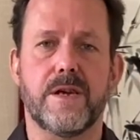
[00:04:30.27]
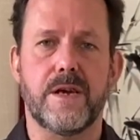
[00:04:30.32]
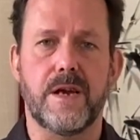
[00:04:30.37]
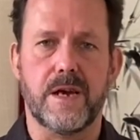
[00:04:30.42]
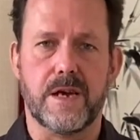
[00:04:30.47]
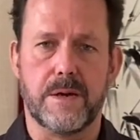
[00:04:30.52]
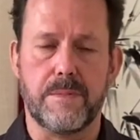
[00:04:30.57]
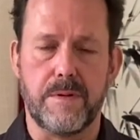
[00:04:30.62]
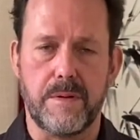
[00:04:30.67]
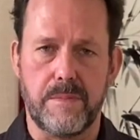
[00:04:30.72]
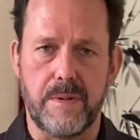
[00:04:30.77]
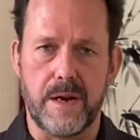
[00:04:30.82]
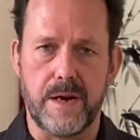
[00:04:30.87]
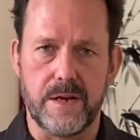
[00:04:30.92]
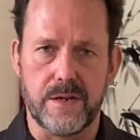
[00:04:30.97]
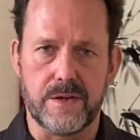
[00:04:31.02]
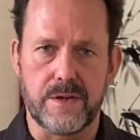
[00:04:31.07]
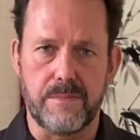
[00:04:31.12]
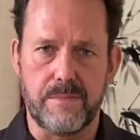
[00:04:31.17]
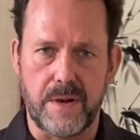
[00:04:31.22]
It can be made
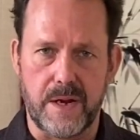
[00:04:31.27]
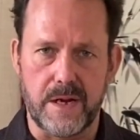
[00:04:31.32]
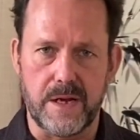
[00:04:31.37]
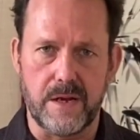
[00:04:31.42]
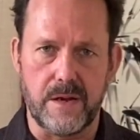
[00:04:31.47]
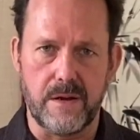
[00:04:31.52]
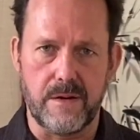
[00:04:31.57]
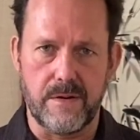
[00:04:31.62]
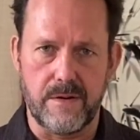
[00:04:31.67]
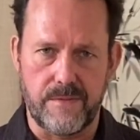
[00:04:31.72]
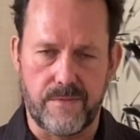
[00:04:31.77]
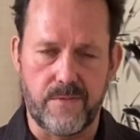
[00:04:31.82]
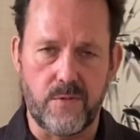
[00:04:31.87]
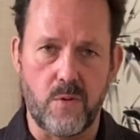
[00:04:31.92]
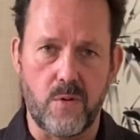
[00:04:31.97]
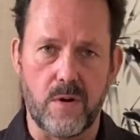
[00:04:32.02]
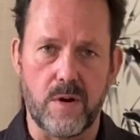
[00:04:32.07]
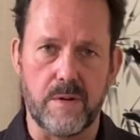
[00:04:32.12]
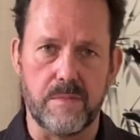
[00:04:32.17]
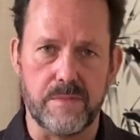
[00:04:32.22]
into many
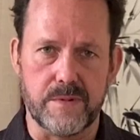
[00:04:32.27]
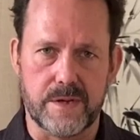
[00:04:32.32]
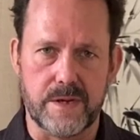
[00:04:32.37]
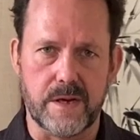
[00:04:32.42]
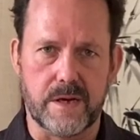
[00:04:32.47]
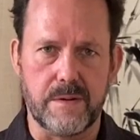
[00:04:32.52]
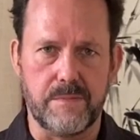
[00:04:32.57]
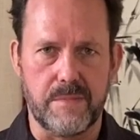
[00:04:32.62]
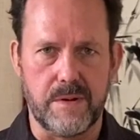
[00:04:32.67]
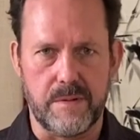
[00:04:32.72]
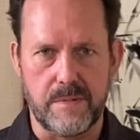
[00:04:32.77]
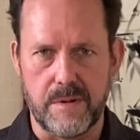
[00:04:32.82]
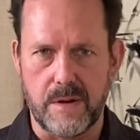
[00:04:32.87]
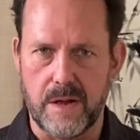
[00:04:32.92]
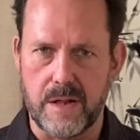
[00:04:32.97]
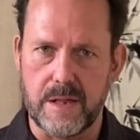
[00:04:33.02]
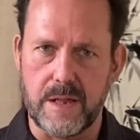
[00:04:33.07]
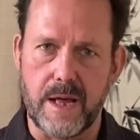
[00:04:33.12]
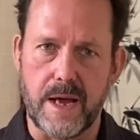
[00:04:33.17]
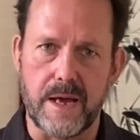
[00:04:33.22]
forms. It can be
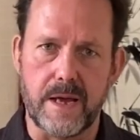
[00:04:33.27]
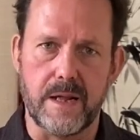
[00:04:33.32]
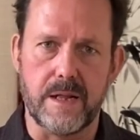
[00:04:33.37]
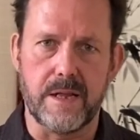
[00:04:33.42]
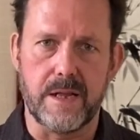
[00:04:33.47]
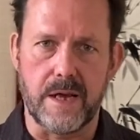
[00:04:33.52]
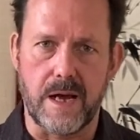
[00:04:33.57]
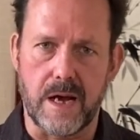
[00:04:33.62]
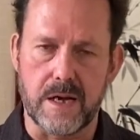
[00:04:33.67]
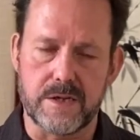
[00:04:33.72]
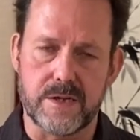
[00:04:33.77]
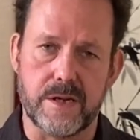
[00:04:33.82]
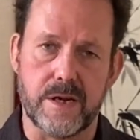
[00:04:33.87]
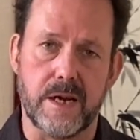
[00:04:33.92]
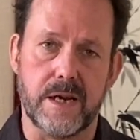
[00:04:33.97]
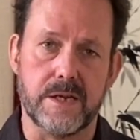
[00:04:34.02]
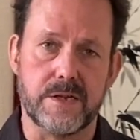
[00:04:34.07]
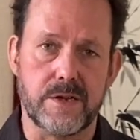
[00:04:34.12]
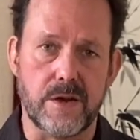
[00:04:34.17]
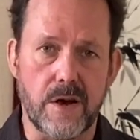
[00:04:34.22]
a lightly
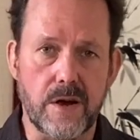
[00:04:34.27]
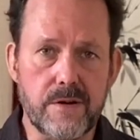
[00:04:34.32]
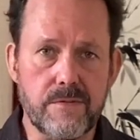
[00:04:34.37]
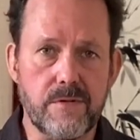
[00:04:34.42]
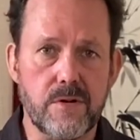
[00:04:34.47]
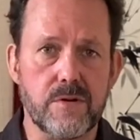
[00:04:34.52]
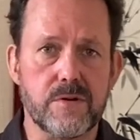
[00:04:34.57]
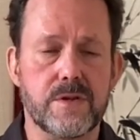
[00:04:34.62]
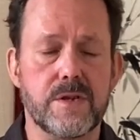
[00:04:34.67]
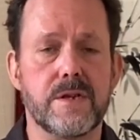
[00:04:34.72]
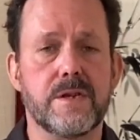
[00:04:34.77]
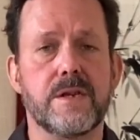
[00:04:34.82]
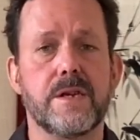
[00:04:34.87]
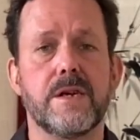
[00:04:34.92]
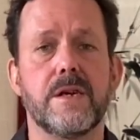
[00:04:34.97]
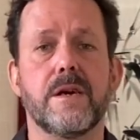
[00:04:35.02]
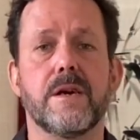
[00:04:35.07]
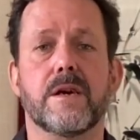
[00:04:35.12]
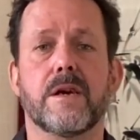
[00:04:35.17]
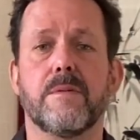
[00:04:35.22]
oxidized unroasted
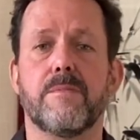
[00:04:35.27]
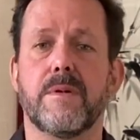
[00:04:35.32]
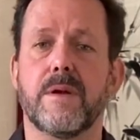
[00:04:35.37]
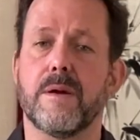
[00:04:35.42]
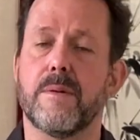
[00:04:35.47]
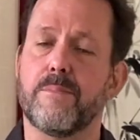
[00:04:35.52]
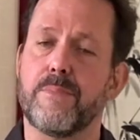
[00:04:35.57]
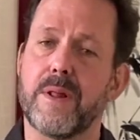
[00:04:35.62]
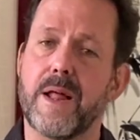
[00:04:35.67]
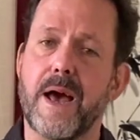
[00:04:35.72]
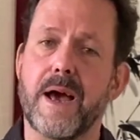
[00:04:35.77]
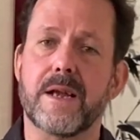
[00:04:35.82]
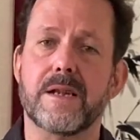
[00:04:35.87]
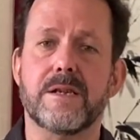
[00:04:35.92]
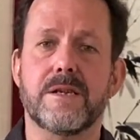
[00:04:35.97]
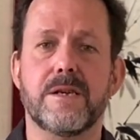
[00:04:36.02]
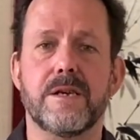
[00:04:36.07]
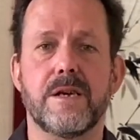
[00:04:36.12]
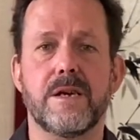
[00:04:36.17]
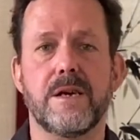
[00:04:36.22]
tea. It can be a black
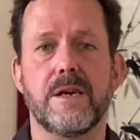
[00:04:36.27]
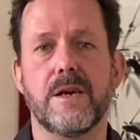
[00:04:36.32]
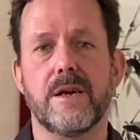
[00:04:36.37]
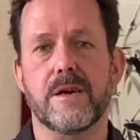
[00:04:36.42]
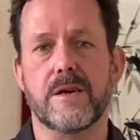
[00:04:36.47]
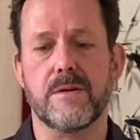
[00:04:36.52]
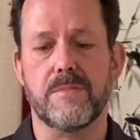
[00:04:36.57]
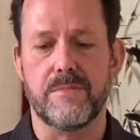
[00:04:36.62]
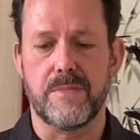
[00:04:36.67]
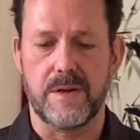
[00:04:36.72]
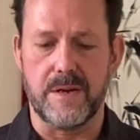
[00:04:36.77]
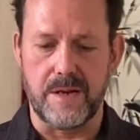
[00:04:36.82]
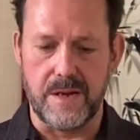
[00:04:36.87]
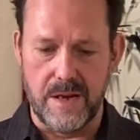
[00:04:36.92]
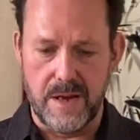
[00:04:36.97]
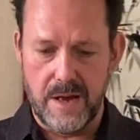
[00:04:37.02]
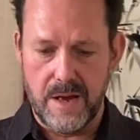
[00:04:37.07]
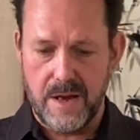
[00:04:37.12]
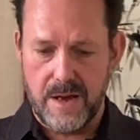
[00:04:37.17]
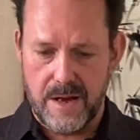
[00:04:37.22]
tea. It can be
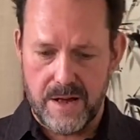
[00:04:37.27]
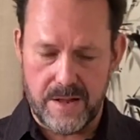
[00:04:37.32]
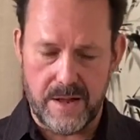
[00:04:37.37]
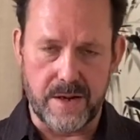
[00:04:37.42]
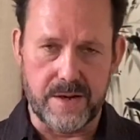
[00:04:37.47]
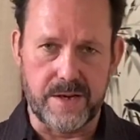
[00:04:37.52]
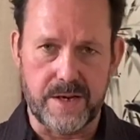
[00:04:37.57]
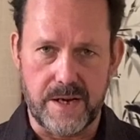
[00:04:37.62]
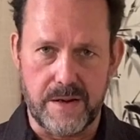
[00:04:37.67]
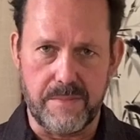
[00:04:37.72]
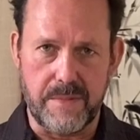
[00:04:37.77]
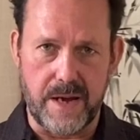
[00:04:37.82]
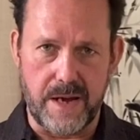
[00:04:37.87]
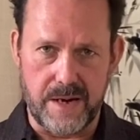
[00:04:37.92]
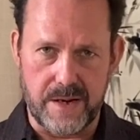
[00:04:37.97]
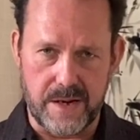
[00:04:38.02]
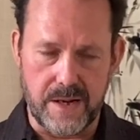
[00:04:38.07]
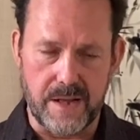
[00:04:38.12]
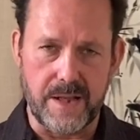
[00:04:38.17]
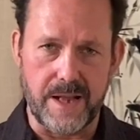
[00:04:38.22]
a tea
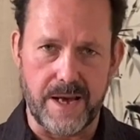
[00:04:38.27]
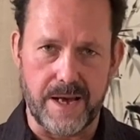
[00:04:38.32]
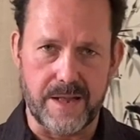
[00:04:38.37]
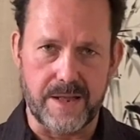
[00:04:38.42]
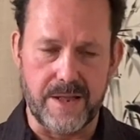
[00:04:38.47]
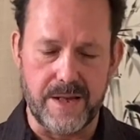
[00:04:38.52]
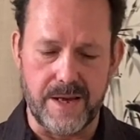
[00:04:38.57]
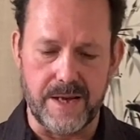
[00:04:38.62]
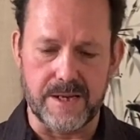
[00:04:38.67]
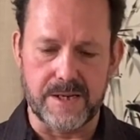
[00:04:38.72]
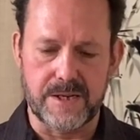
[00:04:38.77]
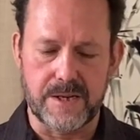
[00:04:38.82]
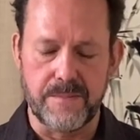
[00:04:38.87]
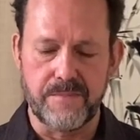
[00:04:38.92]
made like this.